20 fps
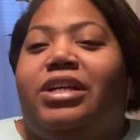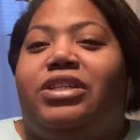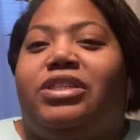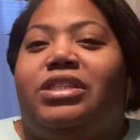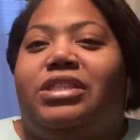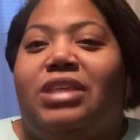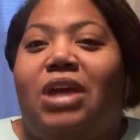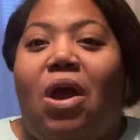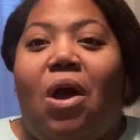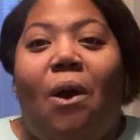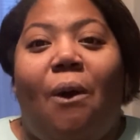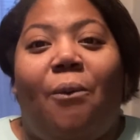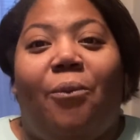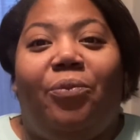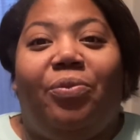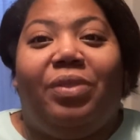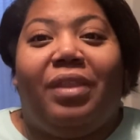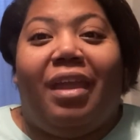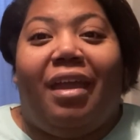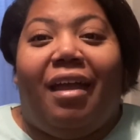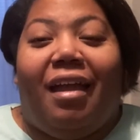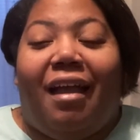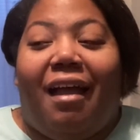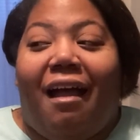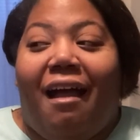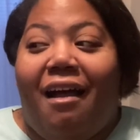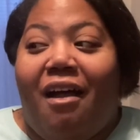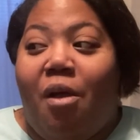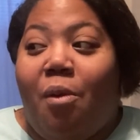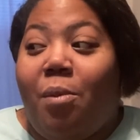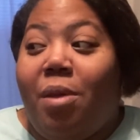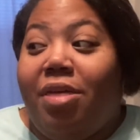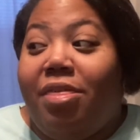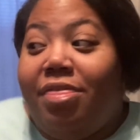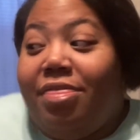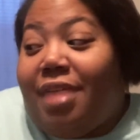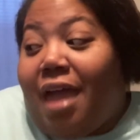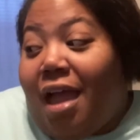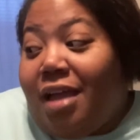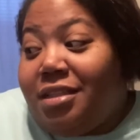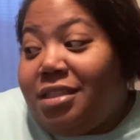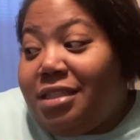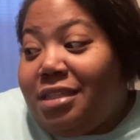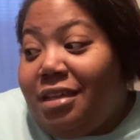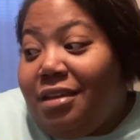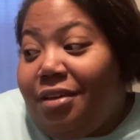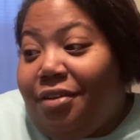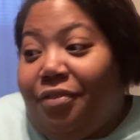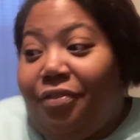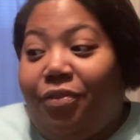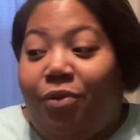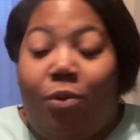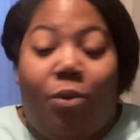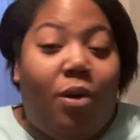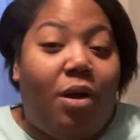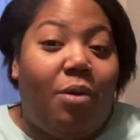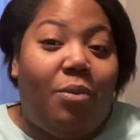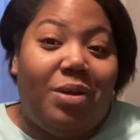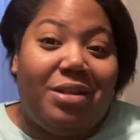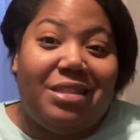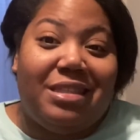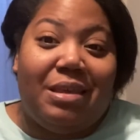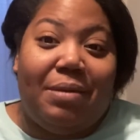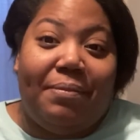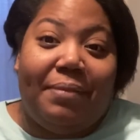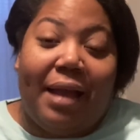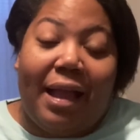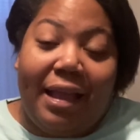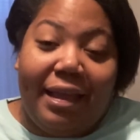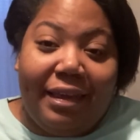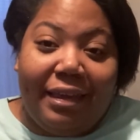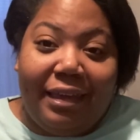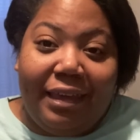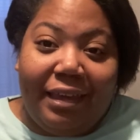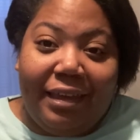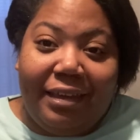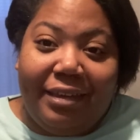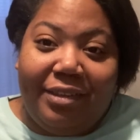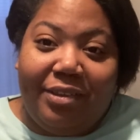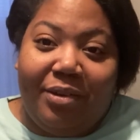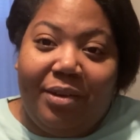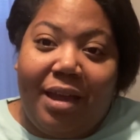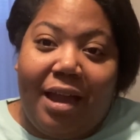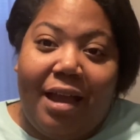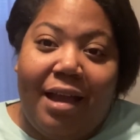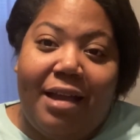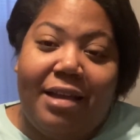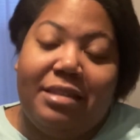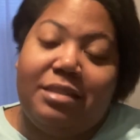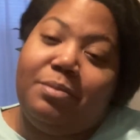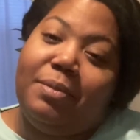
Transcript: So that's it for what's in my kit, you guys.